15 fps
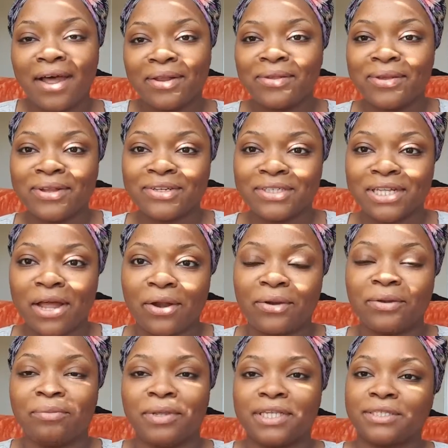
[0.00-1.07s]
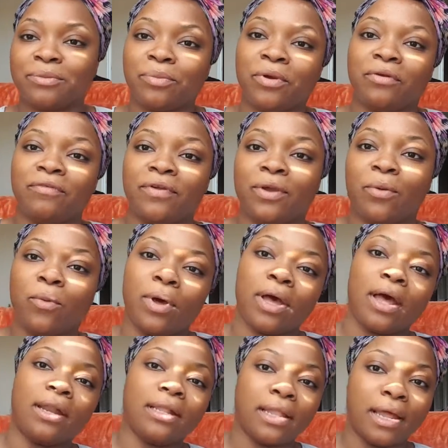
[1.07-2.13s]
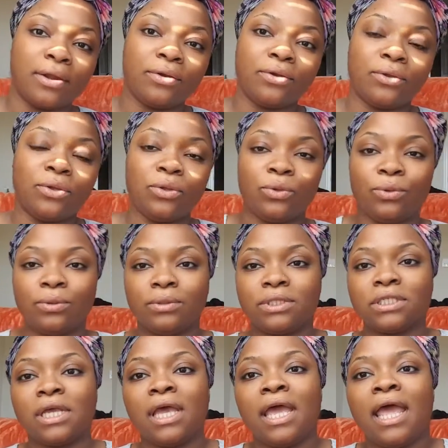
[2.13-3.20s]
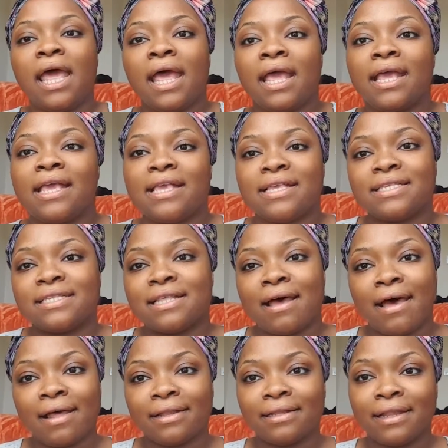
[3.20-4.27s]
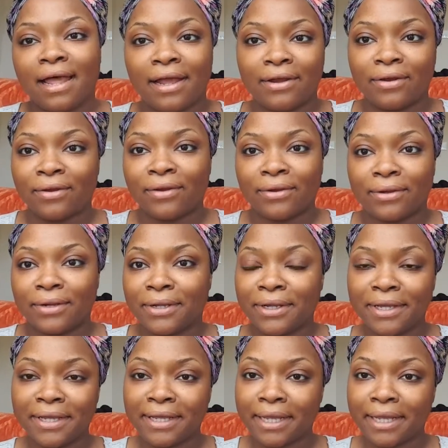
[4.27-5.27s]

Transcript: how do you get your liner to be so perfect? What kind of liner do you use? Is that liner